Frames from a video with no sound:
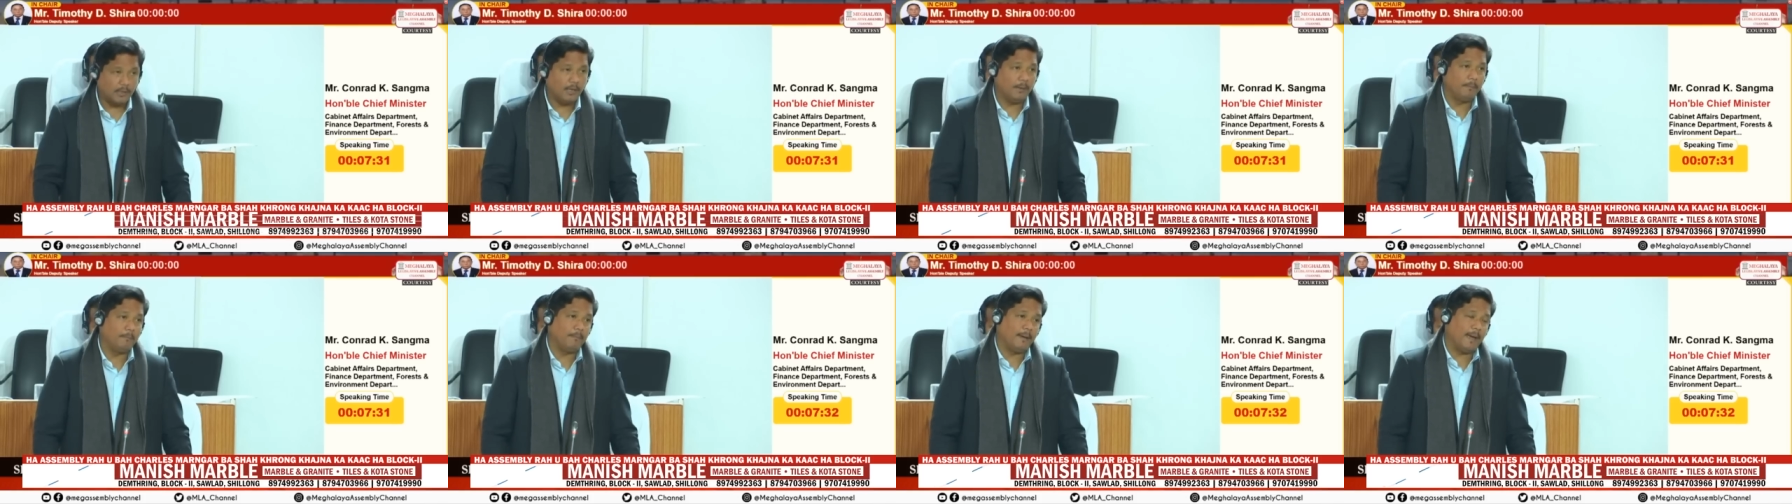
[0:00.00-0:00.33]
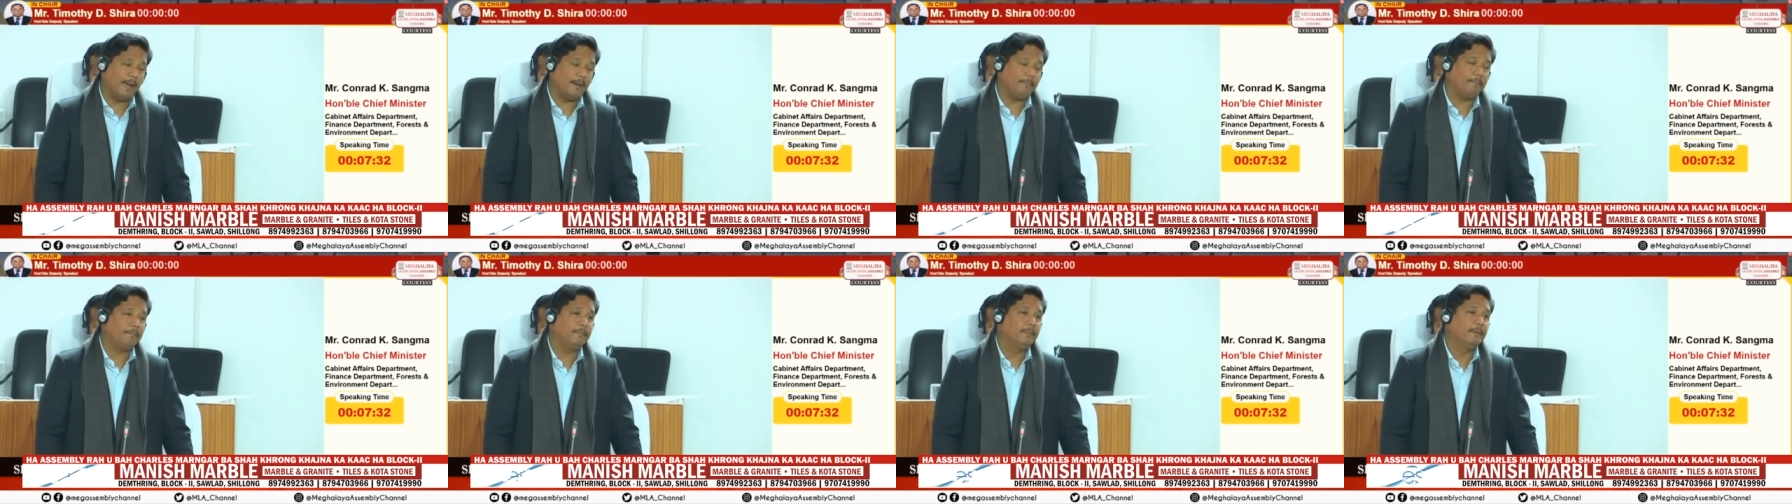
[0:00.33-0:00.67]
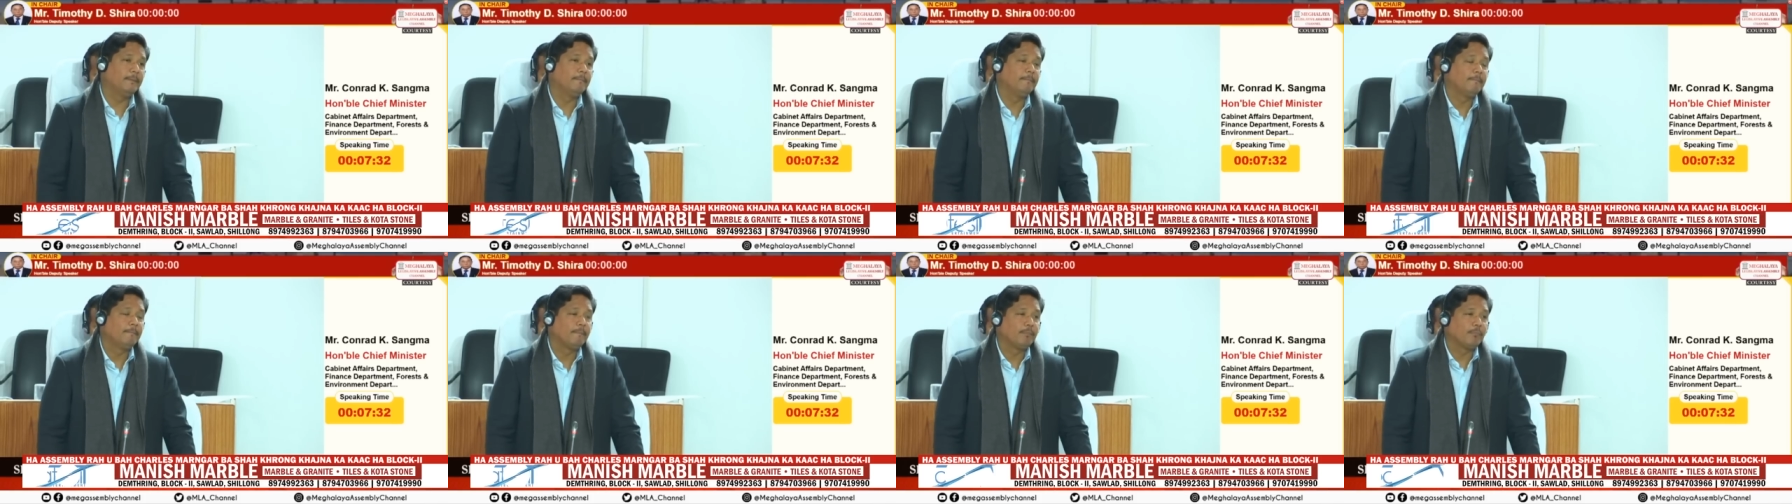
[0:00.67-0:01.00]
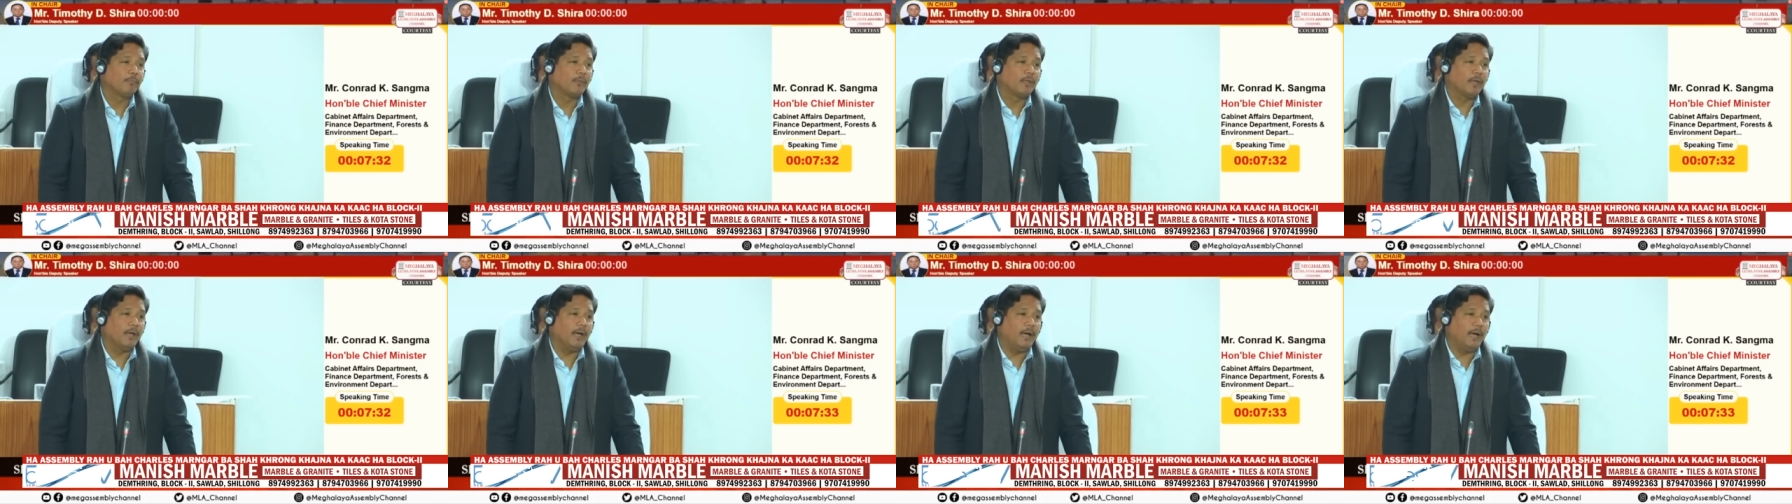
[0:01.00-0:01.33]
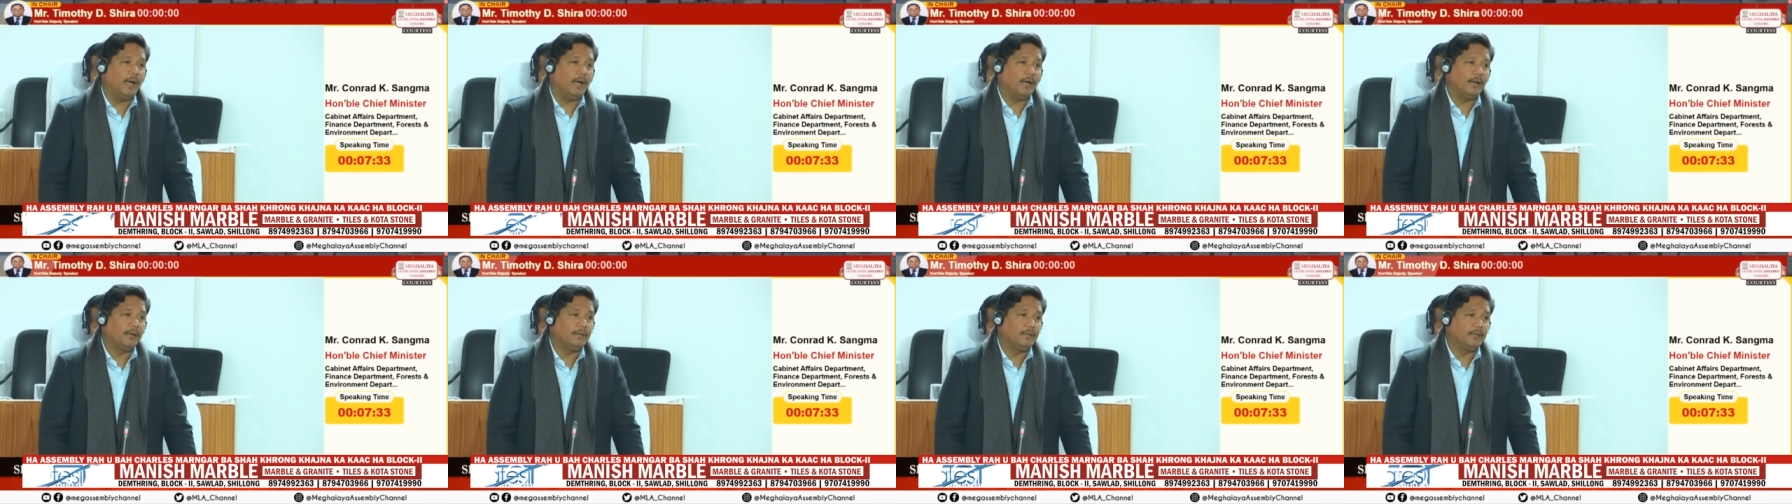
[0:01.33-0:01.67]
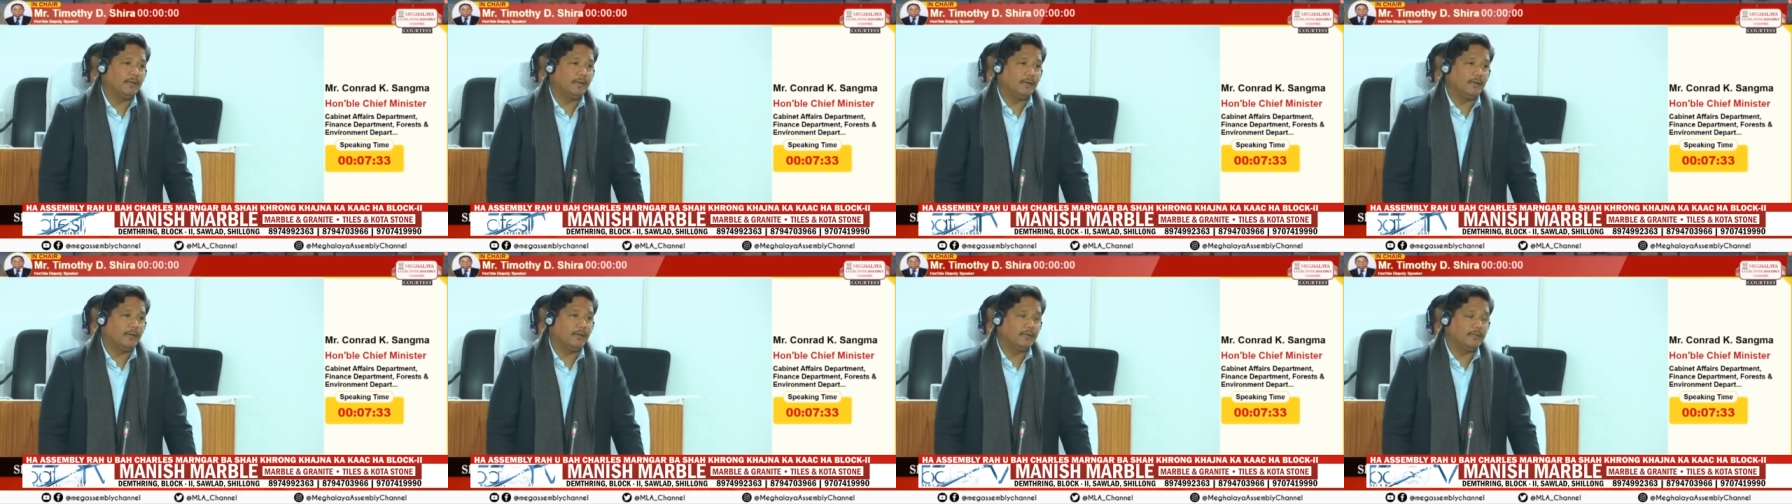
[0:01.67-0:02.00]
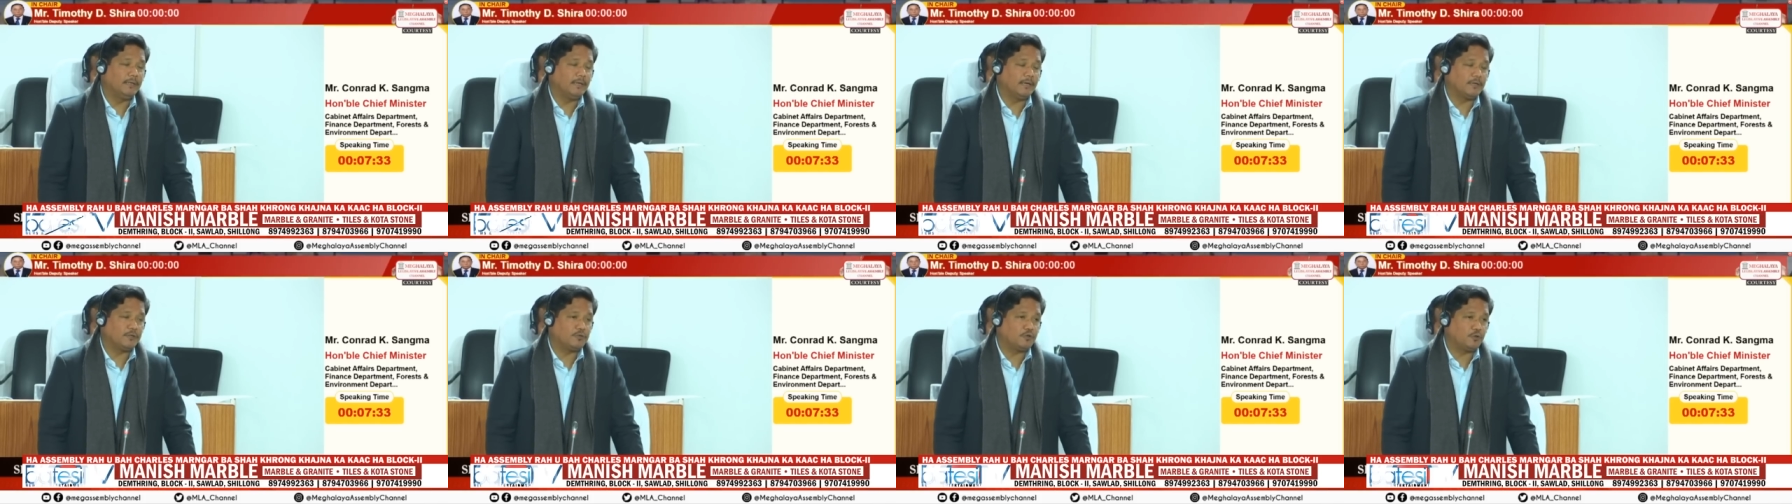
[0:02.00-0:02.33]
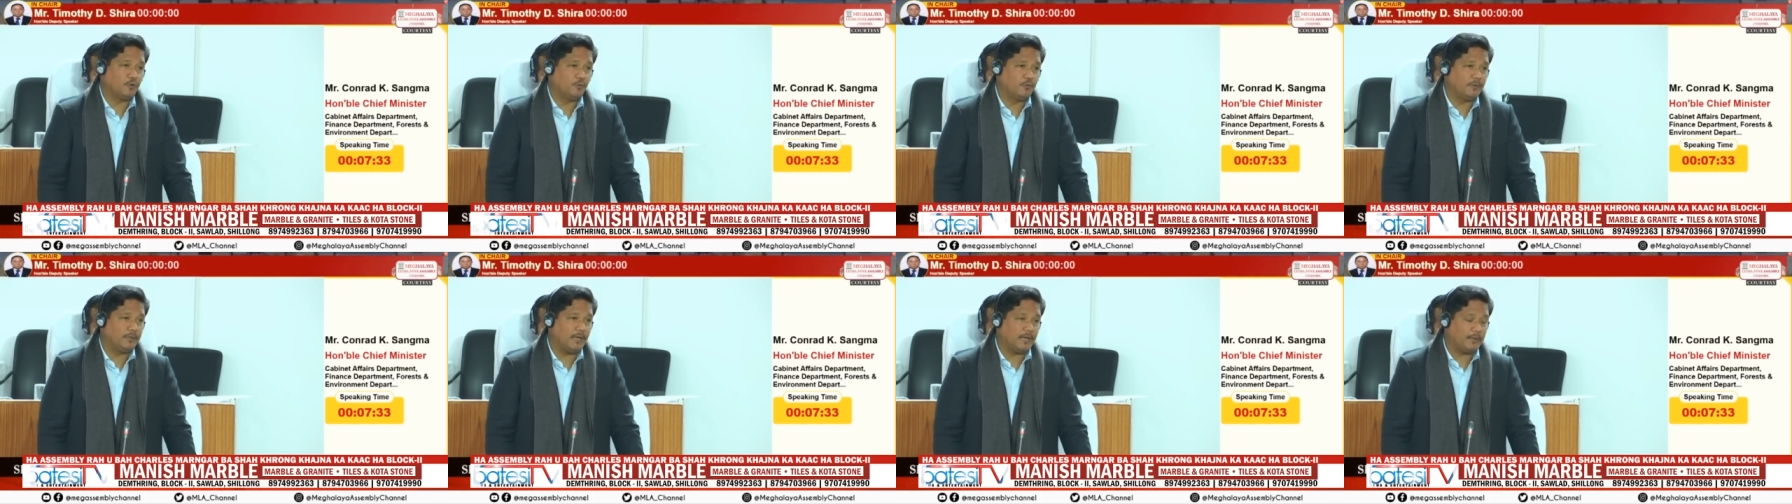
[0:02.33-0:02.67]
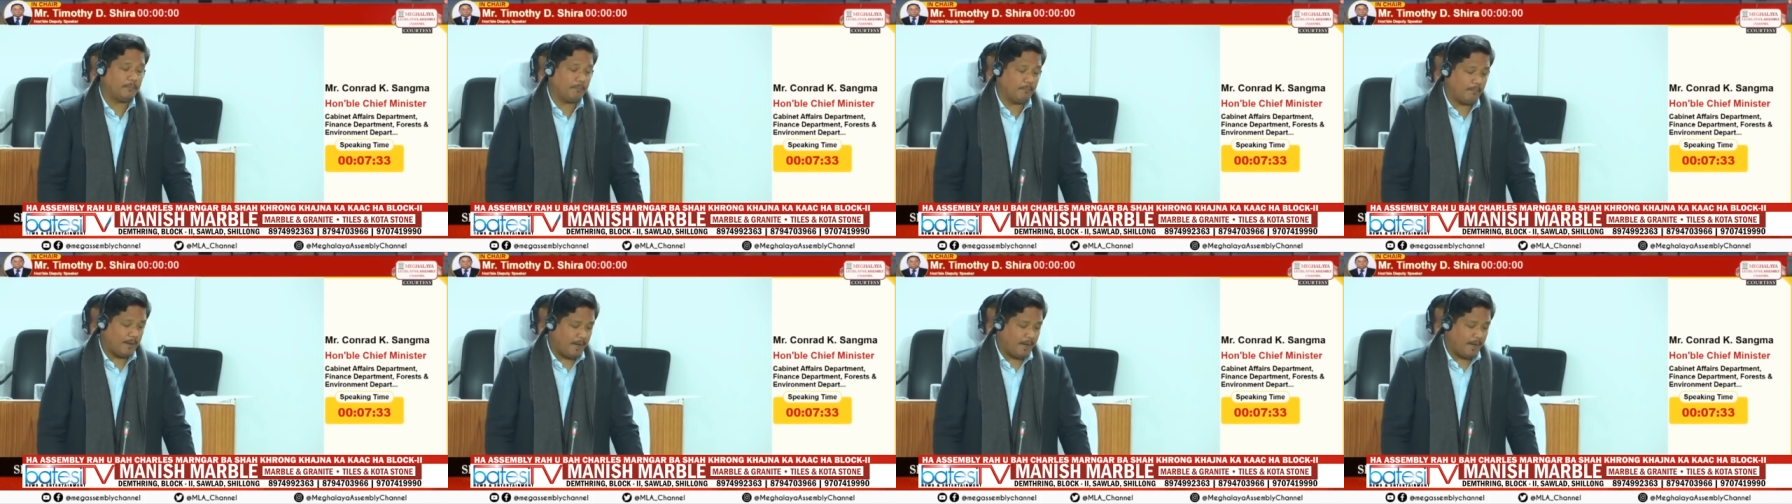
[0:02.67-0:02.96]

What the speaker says: map, and he has shown that map.